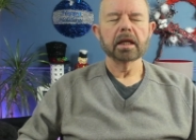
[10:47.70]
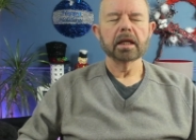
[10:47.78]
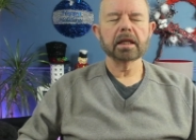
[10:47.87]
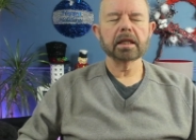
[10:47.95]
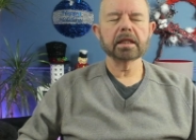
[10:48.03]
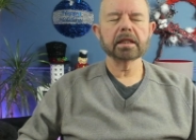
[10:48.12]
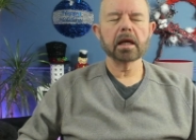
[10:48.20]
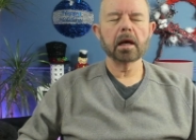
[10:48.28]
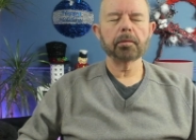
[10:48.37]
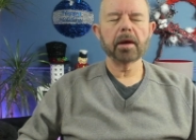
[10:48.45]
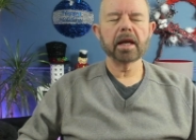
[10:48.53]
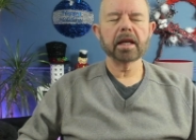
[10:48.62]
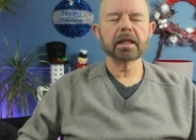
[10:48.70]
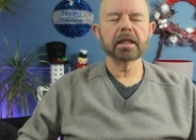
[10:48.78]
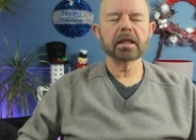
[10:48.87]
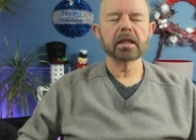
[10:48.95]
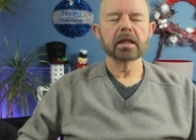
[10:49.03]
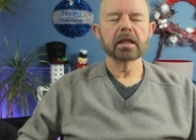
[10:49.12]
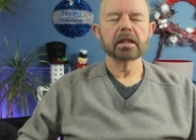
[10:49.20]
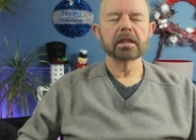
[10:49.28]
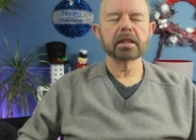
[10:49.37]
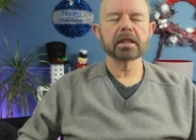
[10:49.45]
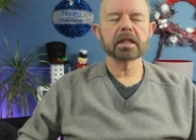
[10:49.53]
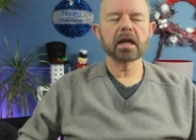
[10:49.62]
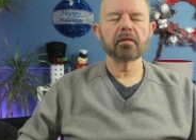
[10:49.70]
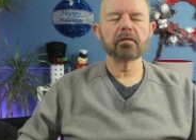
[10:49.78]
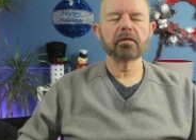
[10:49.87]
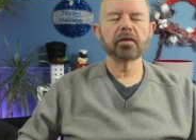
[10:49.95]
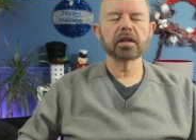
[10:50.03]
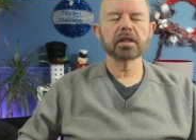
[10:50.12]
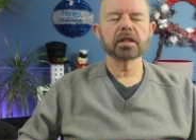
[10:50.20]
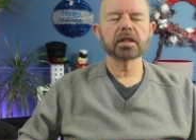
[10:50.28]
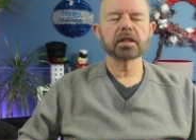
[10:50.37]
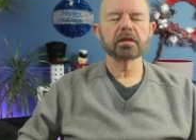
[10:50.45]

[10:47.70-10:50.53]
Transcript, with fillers: Ease up any discomfort,